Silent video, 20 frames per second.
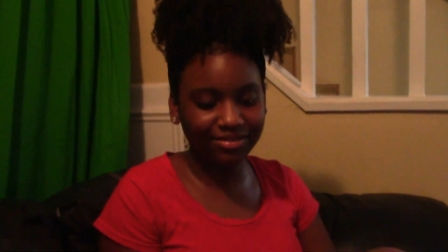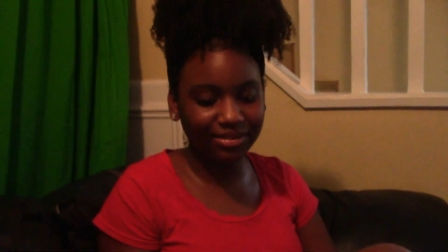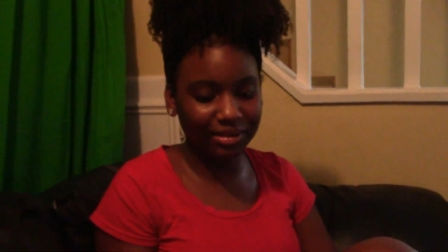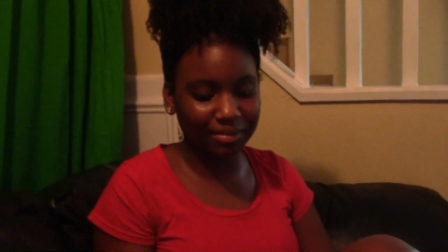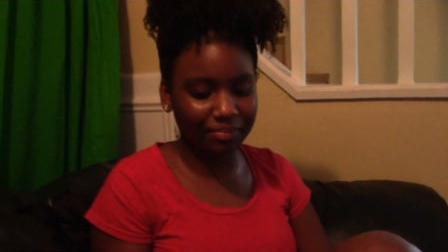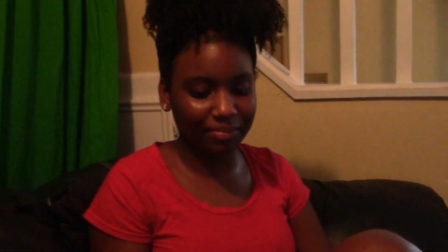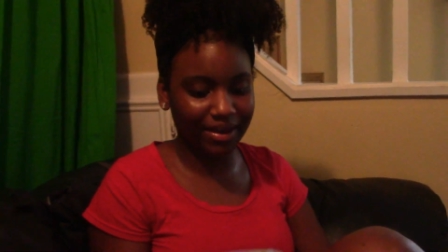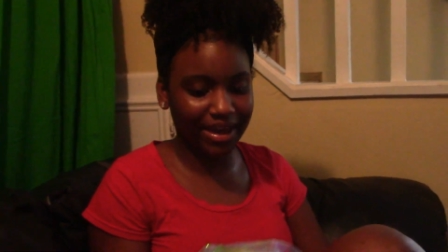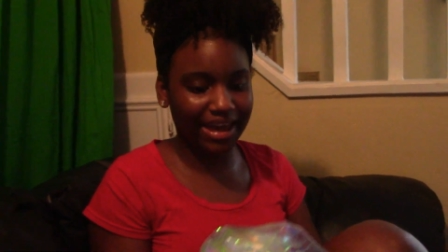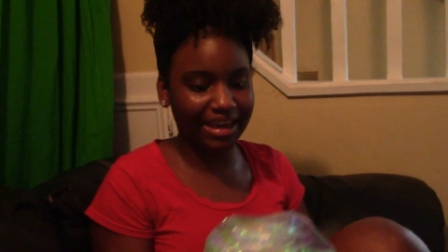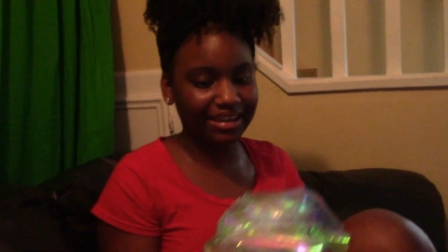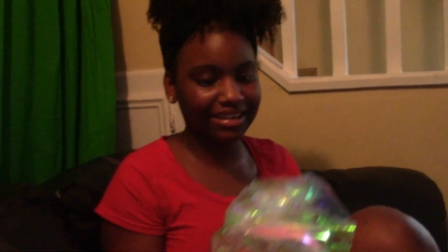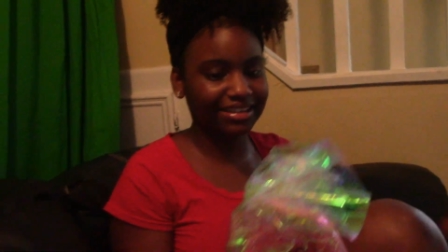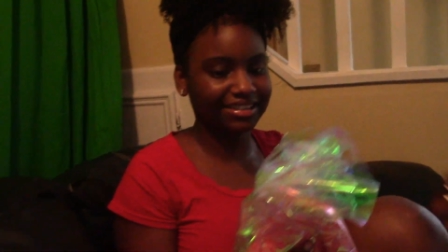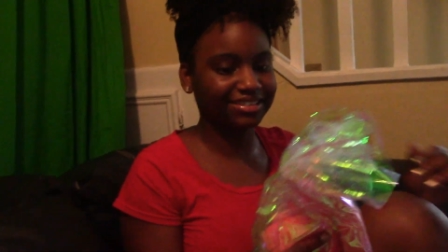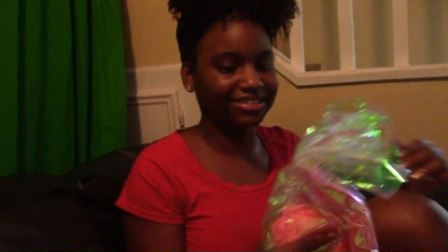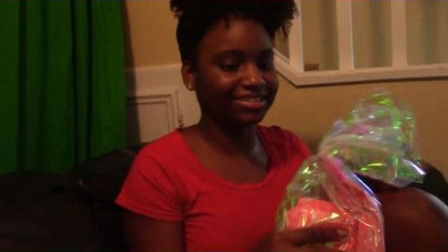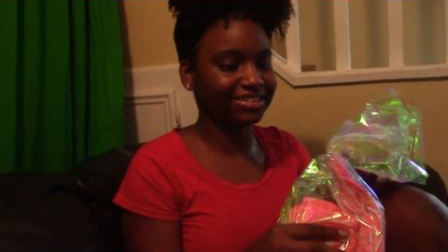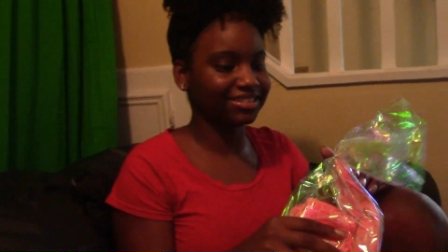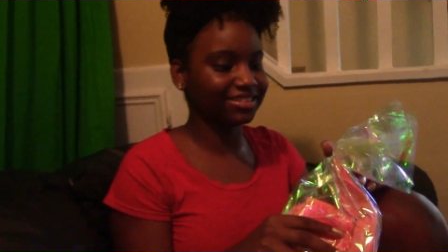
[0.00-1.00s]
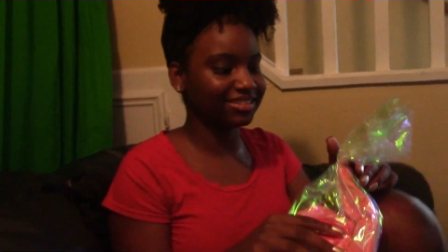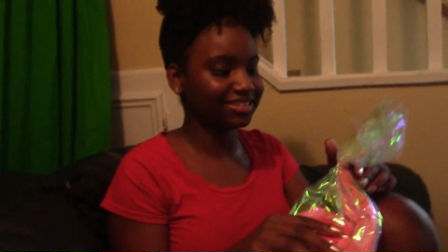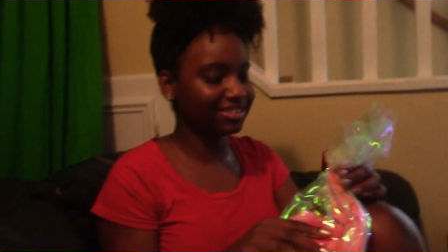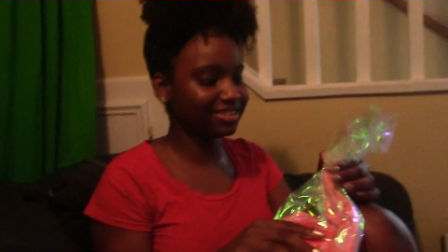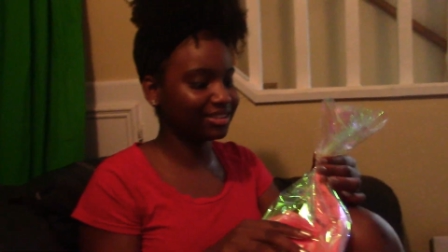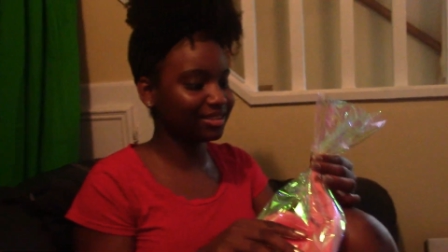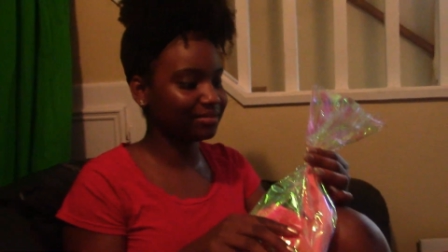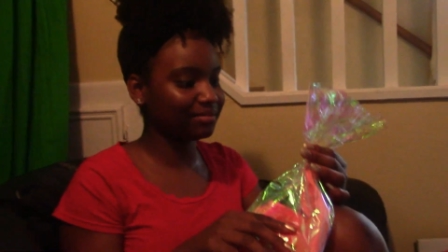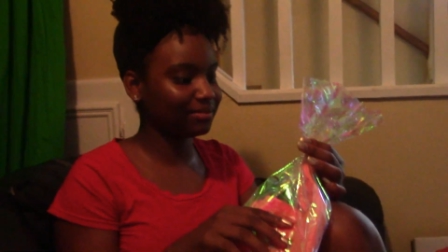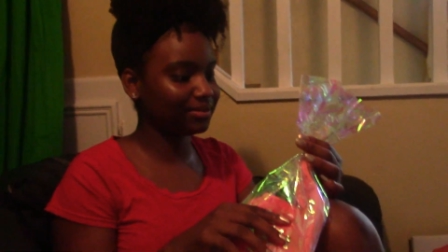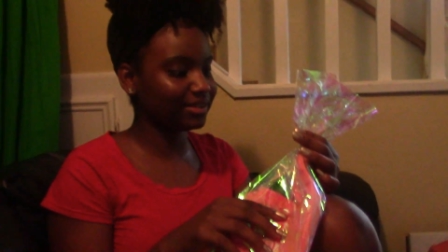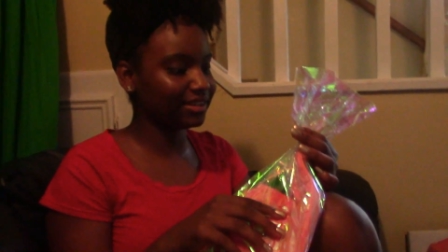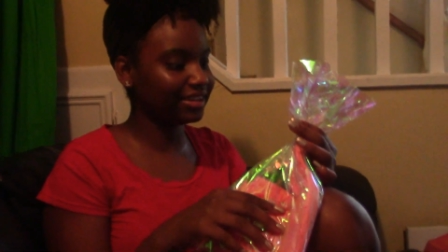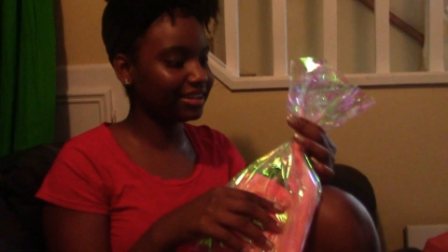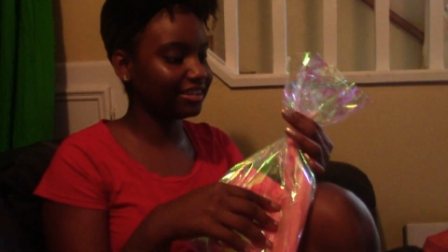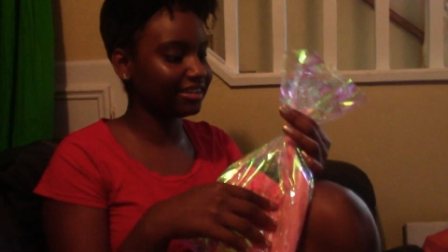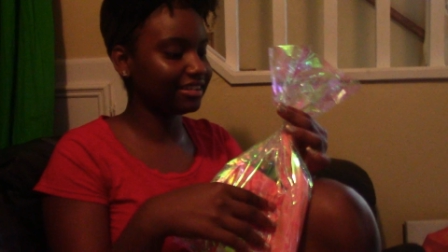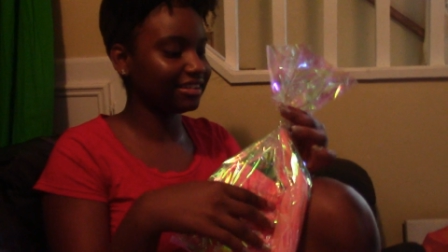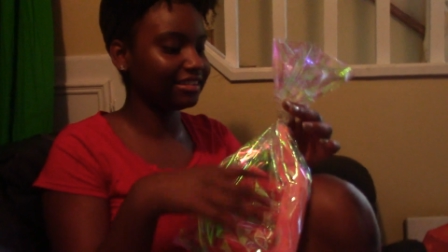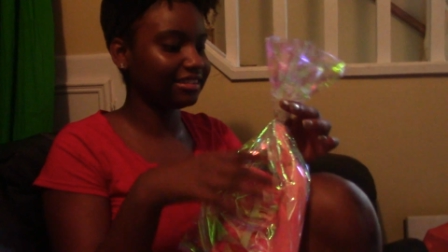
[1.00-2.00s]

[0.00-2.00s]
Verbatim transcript: the package. Yeah, isn't it cute?